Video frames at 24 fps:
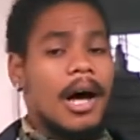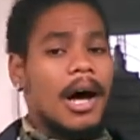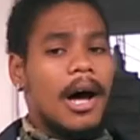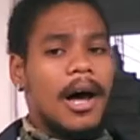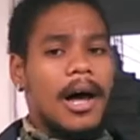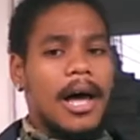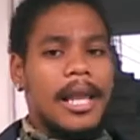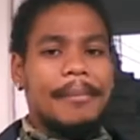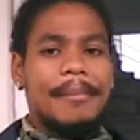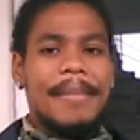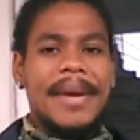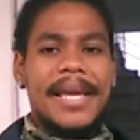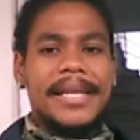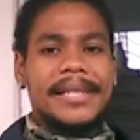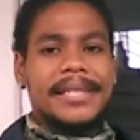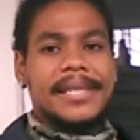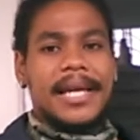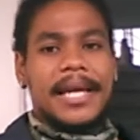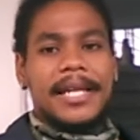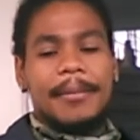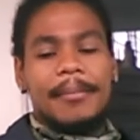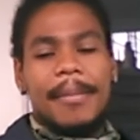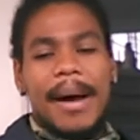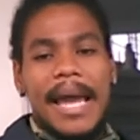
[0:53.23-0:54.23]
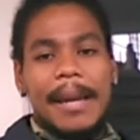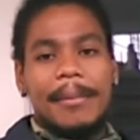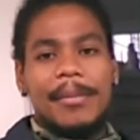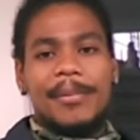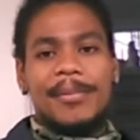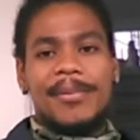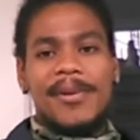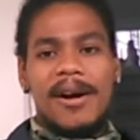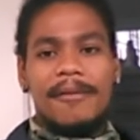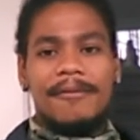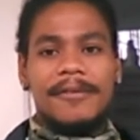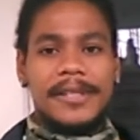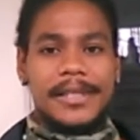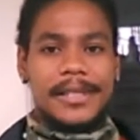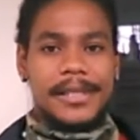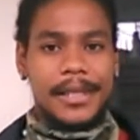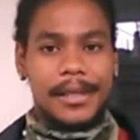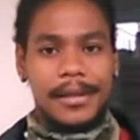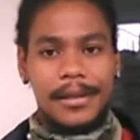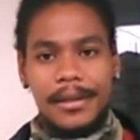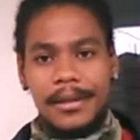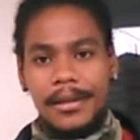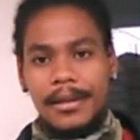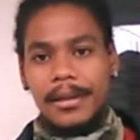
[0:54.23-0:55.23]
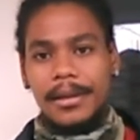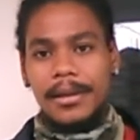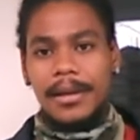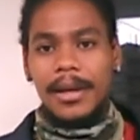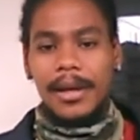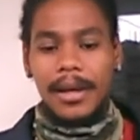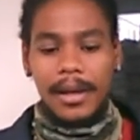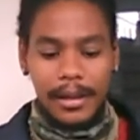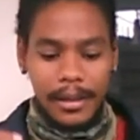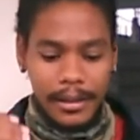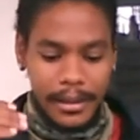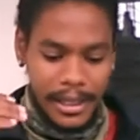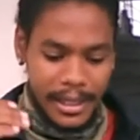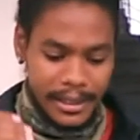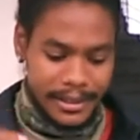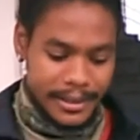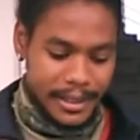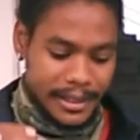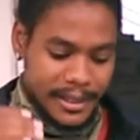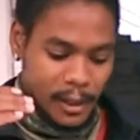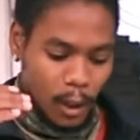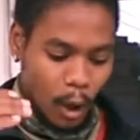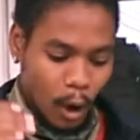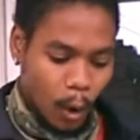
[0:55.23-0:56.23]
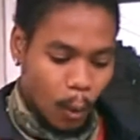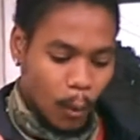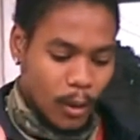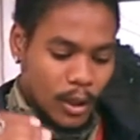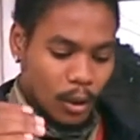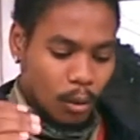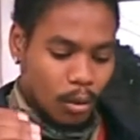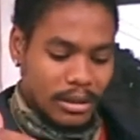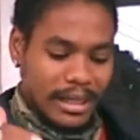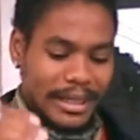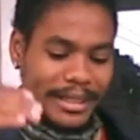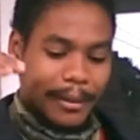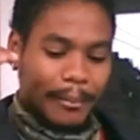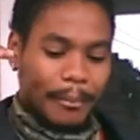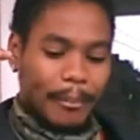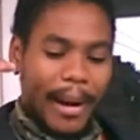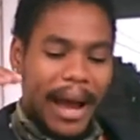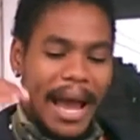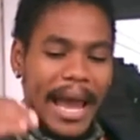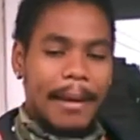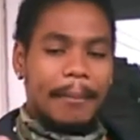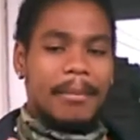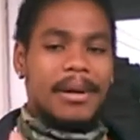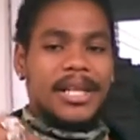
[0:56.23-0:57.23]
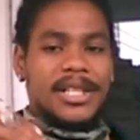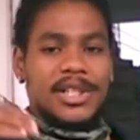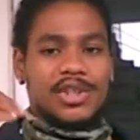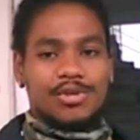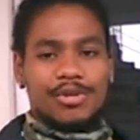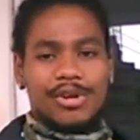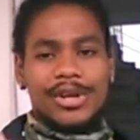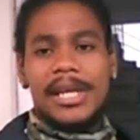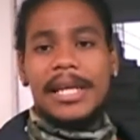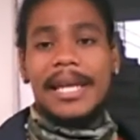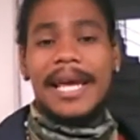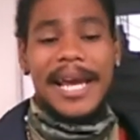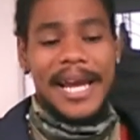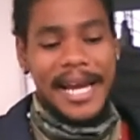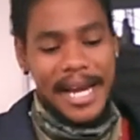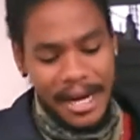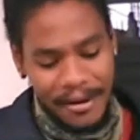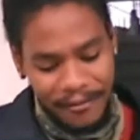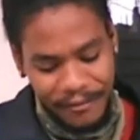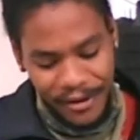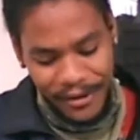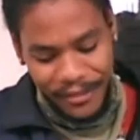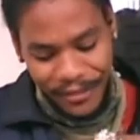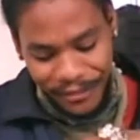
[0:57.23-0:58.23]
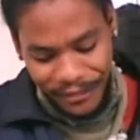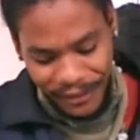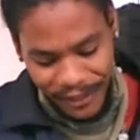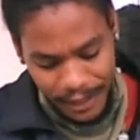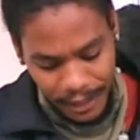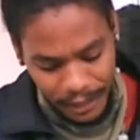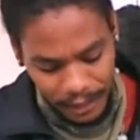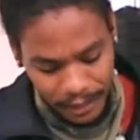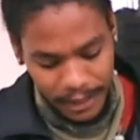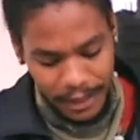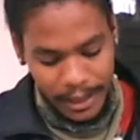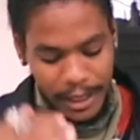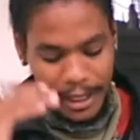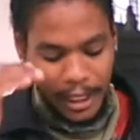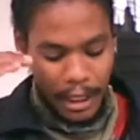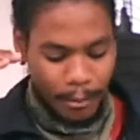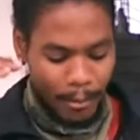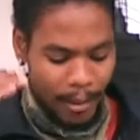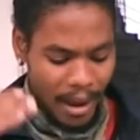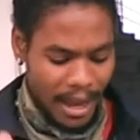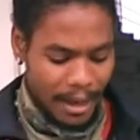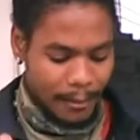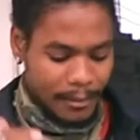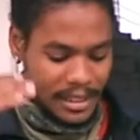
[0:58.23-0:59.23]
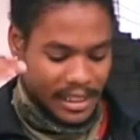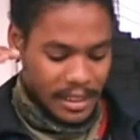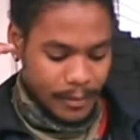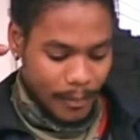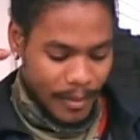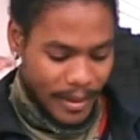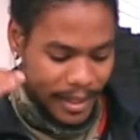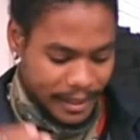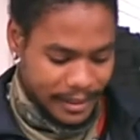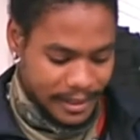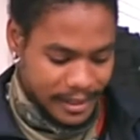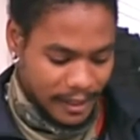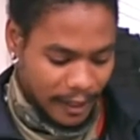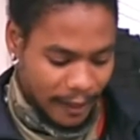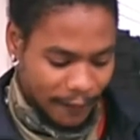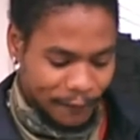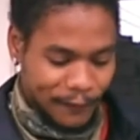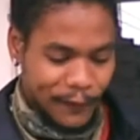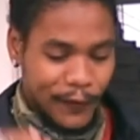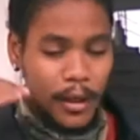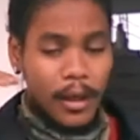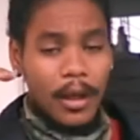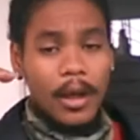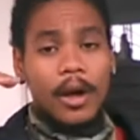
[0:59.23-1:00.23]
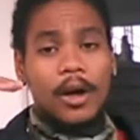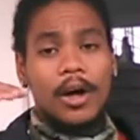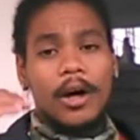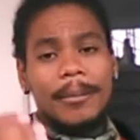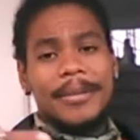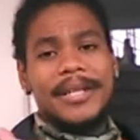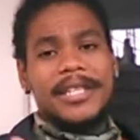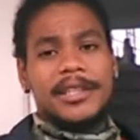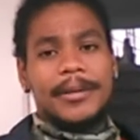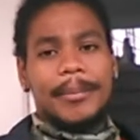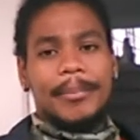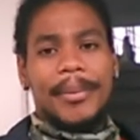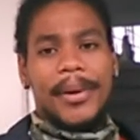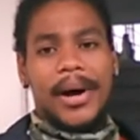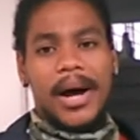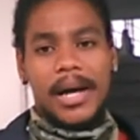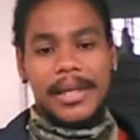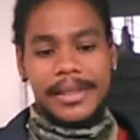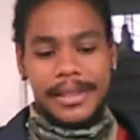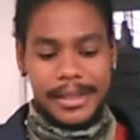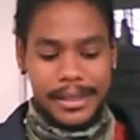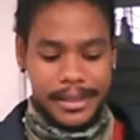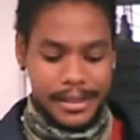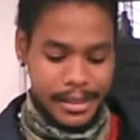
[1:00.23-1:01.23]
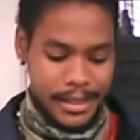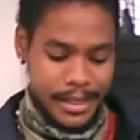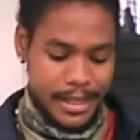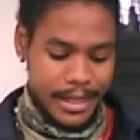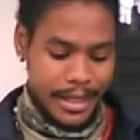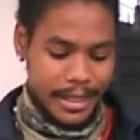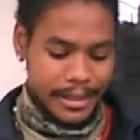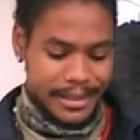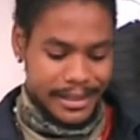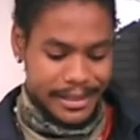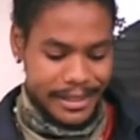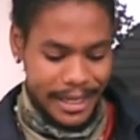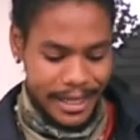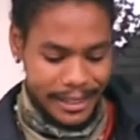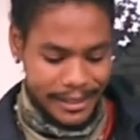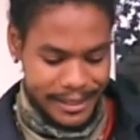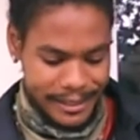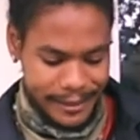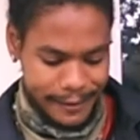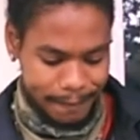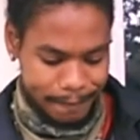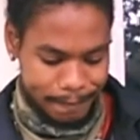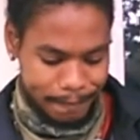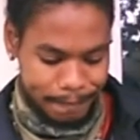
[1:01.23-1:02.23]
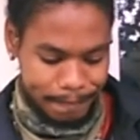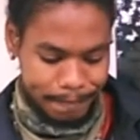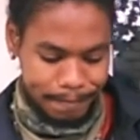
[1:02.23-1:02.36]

all based on the Bible prophecy. This is how we know that the Bible is real. Everything the Bible speaks of coming to pass. It says,